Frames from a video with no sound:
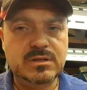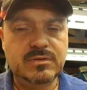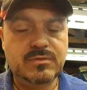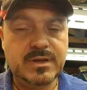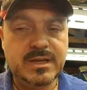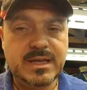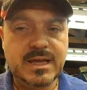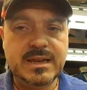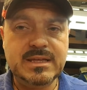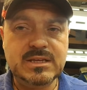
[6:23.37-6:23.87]
If we're
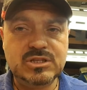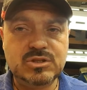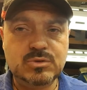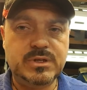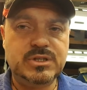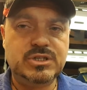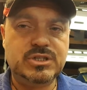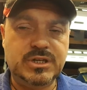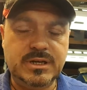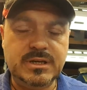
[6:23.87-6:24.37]
getting
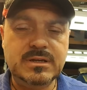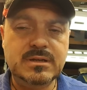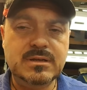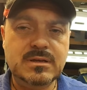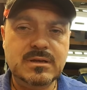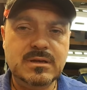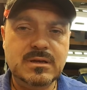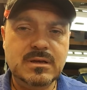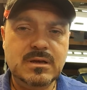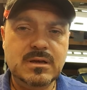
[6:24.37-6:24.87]
switching,
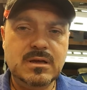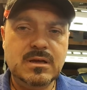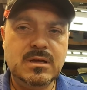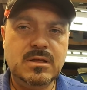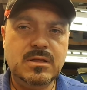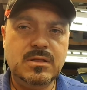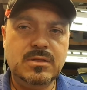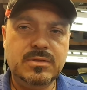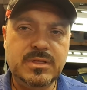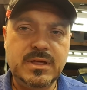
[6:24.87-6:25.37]

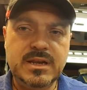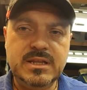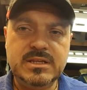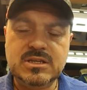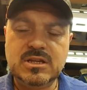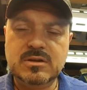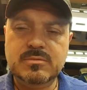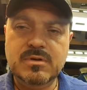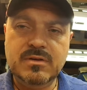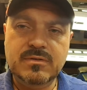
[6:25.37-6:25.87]
then it's
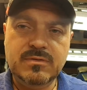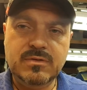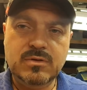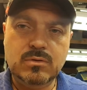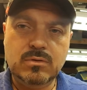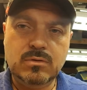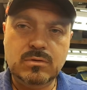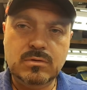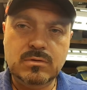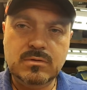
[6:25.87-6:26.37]
going to be a
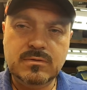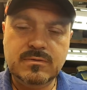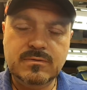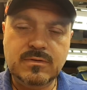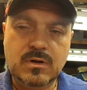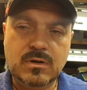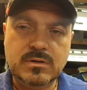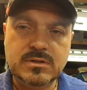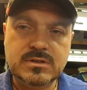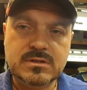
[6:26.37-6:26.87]
fuel
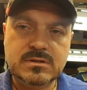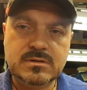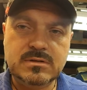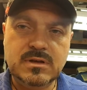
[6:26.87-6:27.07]
fault.